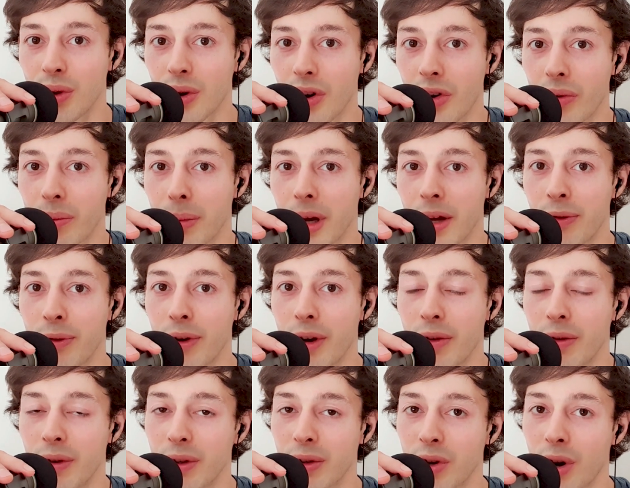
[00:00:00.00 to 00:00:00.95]
of my
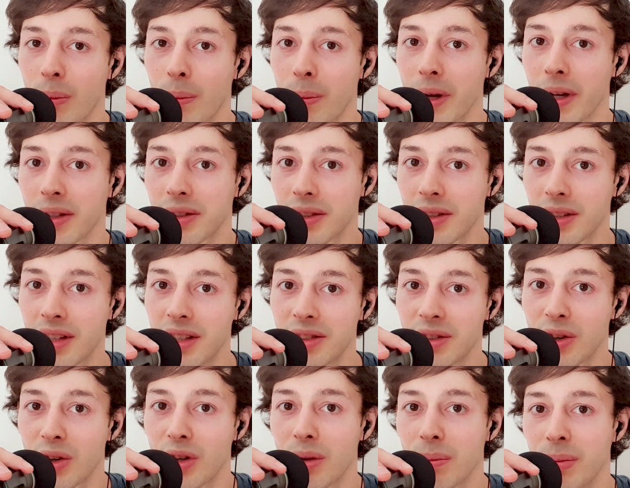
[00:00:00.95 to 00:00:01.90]
favorite topics.
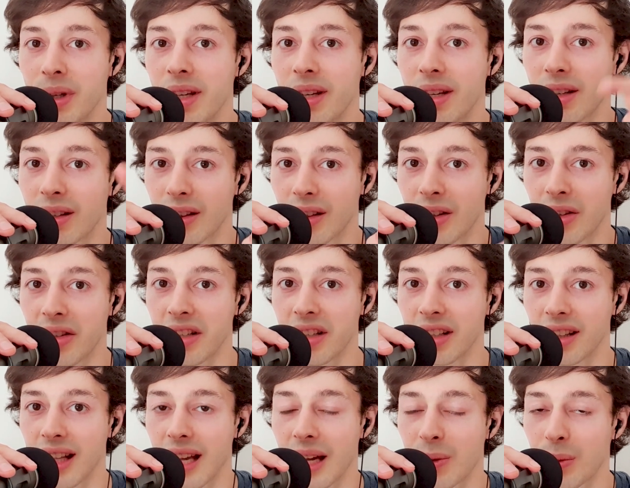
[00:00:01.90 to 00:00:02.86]
It's going to be
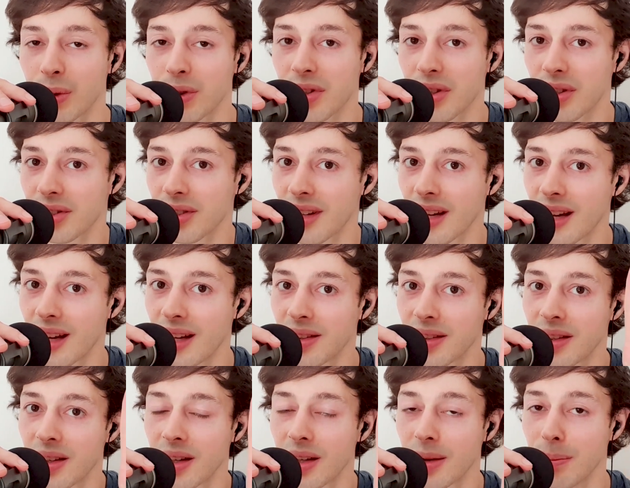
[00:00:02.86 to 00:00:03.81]
learning languages
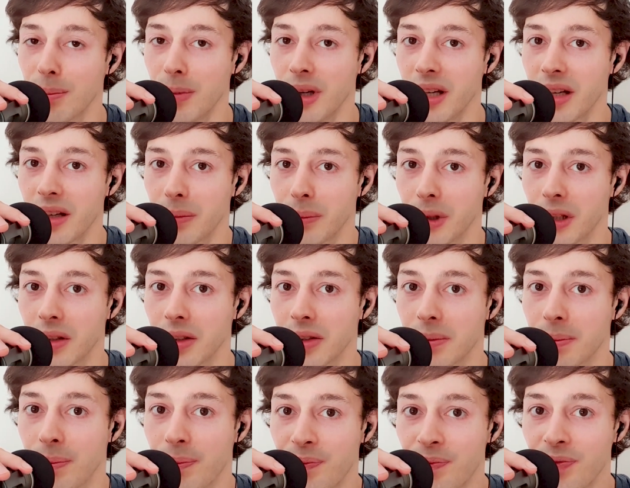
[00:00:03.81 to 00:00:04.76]
and
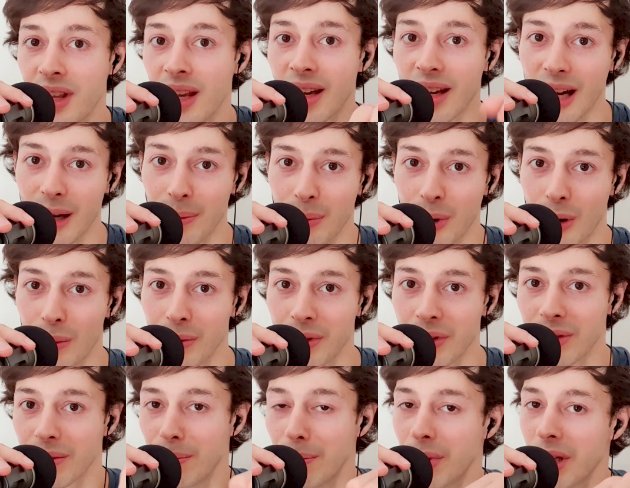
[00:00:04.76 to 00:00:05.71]
minimalism. I
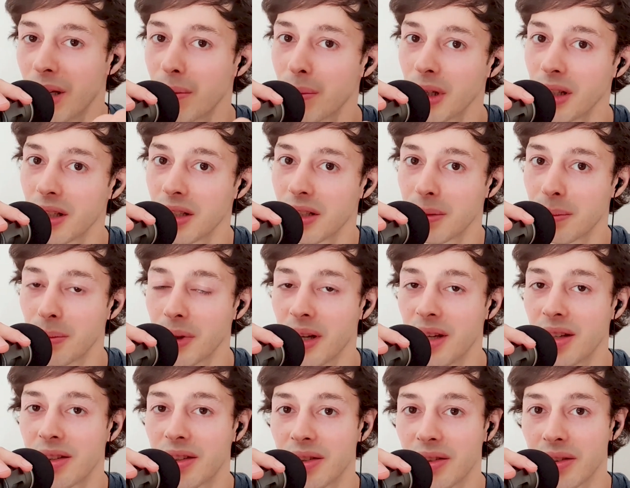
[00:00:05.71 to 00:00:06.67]
promise, minimalism
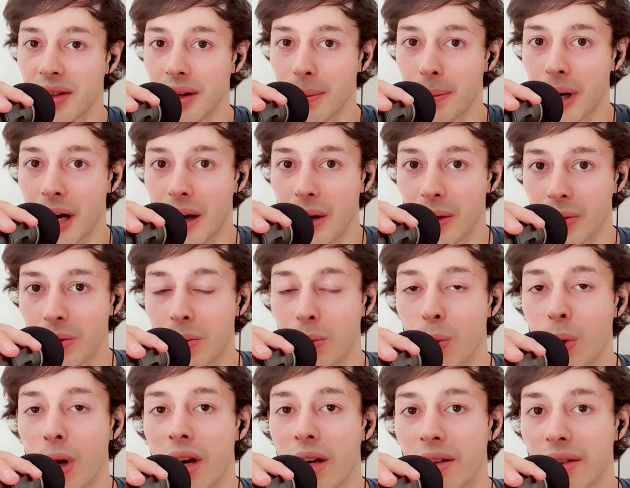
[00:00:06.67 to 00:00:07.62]
isn't about
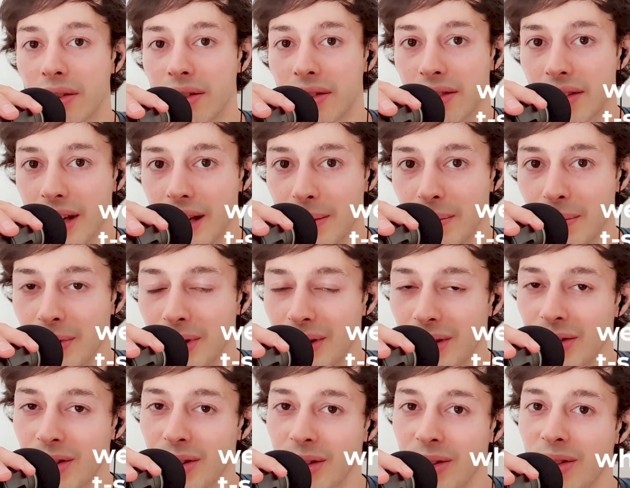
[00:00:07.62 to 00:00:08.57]
wearing the same
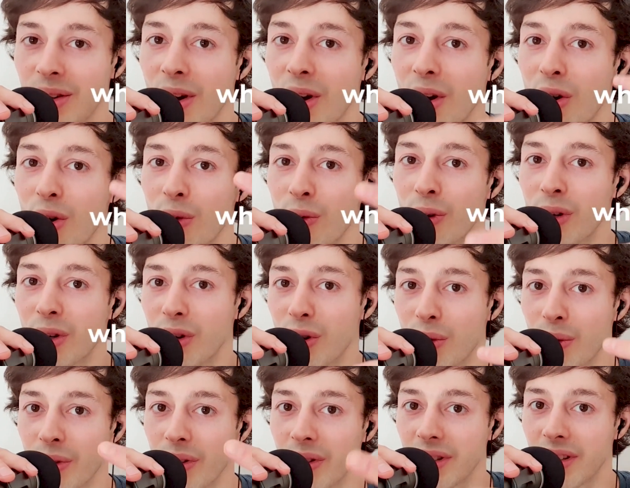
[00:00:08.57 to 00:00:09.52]
t-shirt over and
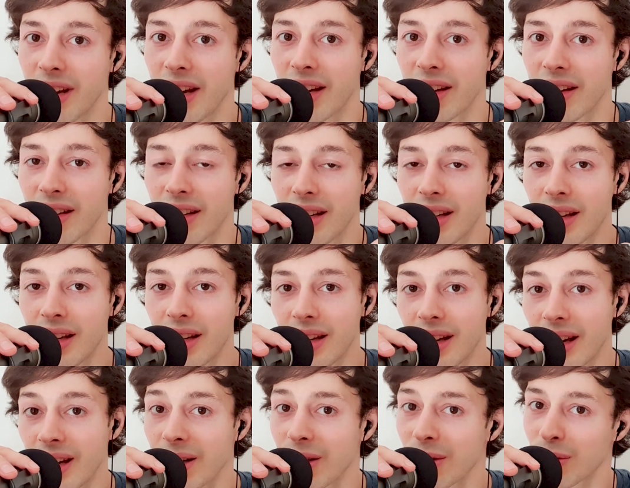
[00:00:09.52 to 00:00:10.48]
over again,
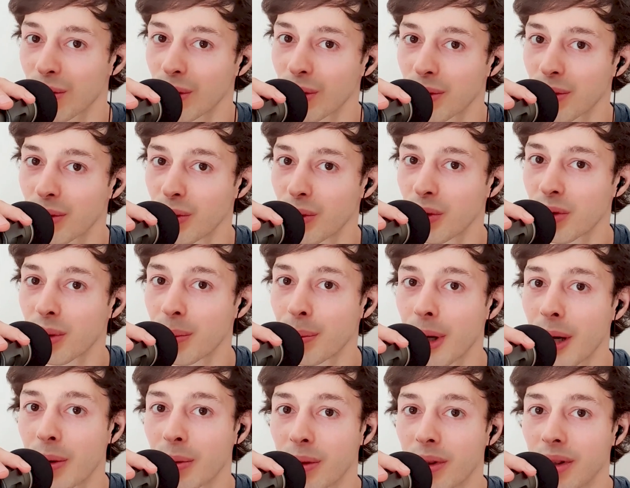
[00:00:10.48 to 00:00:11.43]
and it's also not
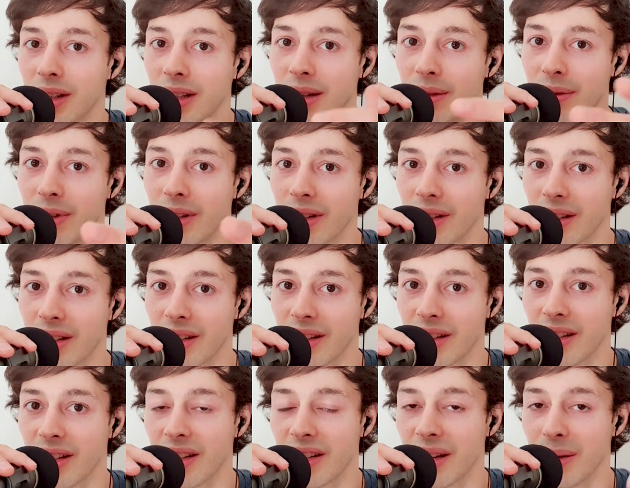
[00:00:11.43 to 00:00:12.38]
about living
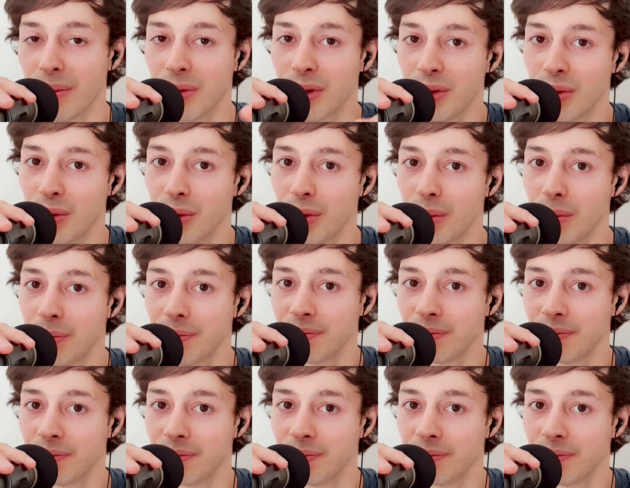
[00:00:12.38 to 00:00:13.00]
in an empty room.